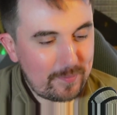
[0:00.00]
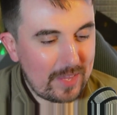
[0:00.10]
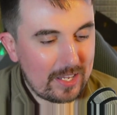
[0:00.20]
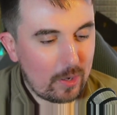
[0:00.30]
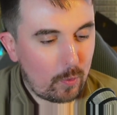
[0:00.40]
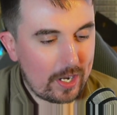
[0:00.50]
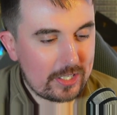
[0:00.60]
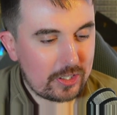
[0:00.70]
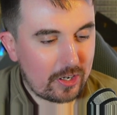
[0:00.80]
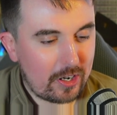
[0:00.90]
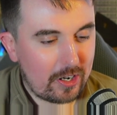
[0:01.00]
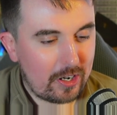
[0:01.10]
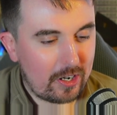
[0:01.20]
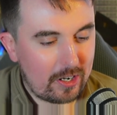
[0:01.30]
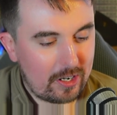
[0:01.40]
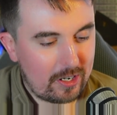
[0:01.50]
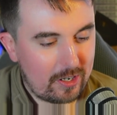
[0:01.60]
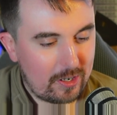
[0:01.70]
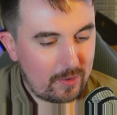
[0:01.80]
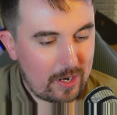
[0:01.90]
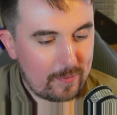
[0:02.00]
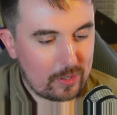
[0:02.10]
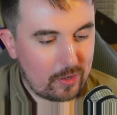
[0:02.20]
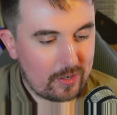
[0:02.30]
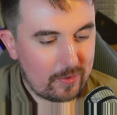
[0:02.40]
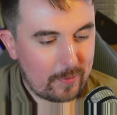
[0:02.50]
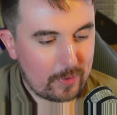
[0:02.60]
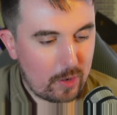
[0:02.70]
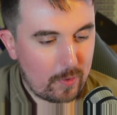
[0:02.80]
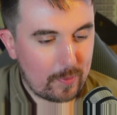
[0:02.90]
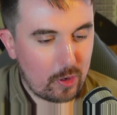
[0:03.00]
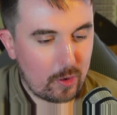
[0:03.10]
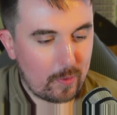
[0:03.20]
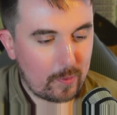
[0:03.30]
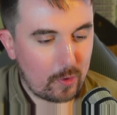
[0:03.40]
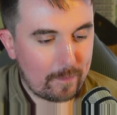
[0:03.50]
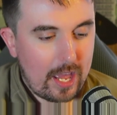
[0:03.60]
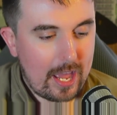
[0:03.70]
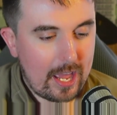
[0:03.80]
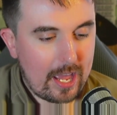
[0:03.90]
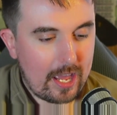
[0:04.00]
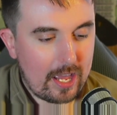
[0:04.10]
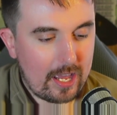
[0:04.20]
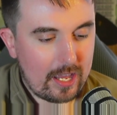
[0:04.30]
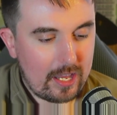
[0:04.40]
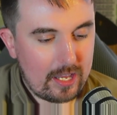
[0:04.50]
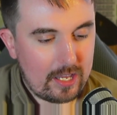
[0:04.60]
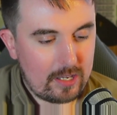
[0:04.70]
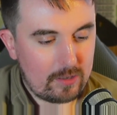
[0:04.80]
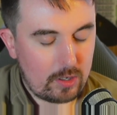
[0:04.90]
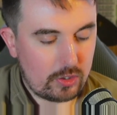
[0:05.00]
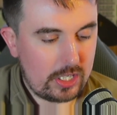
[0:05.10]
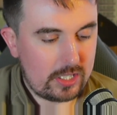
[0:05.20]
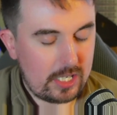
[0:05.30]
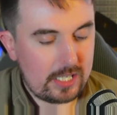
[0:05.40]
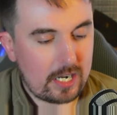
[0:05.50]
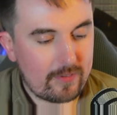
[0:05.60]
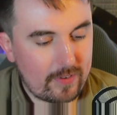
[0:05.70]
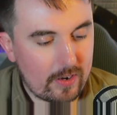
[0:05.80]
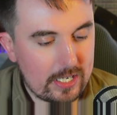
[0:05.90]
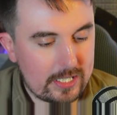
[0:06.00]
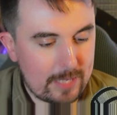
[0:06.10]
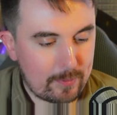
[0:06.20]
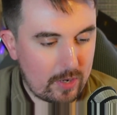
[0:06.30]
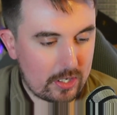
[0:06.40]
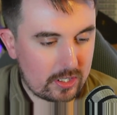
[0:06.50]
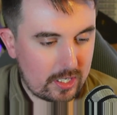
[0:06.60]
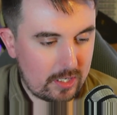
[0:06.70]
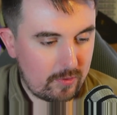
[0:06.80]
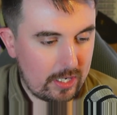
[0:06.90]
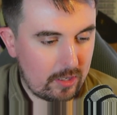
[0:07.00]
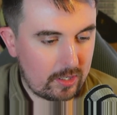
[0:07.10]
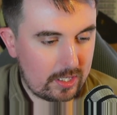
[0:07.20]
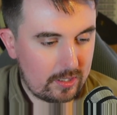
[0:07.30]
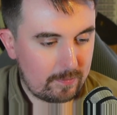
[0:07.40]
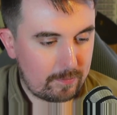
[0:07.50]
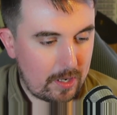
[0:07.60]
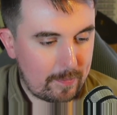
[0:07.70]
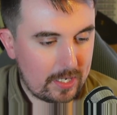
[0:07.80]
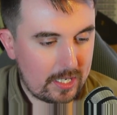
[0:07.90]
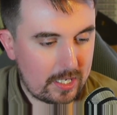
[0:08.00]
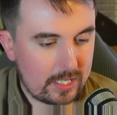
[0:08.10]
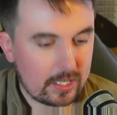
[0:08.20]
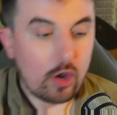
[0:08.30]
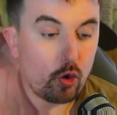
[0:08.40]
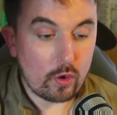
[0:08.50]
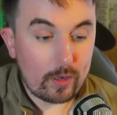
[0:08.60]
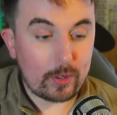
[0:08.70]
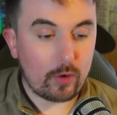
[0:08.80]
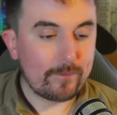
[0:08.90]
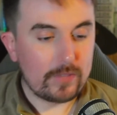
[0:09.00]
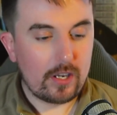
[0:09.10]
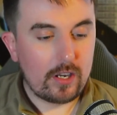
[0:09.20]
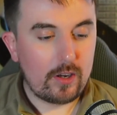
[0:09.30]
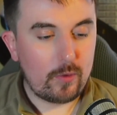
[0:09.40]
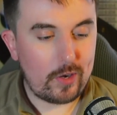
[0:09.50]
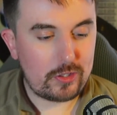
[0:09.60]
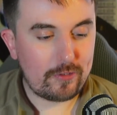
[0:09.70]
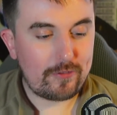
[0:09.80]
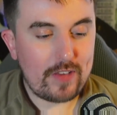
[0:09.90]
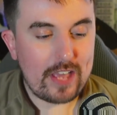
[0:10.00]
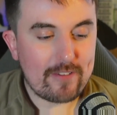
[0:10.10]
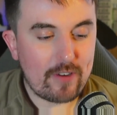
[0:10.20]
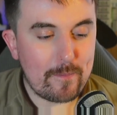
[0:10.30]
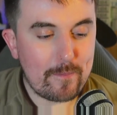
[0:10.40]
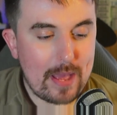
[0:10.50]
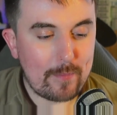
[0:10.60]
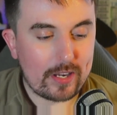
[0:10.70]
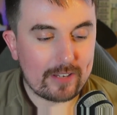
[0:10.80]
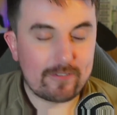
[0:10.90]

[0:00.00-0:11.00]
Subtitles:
What is your? Where am I going? Where am I going? Where am I going? Where am I going? Oh, geez, these are very deep questions. I didn't really look at properly into these. Oh, here we go. What's your favorite memory from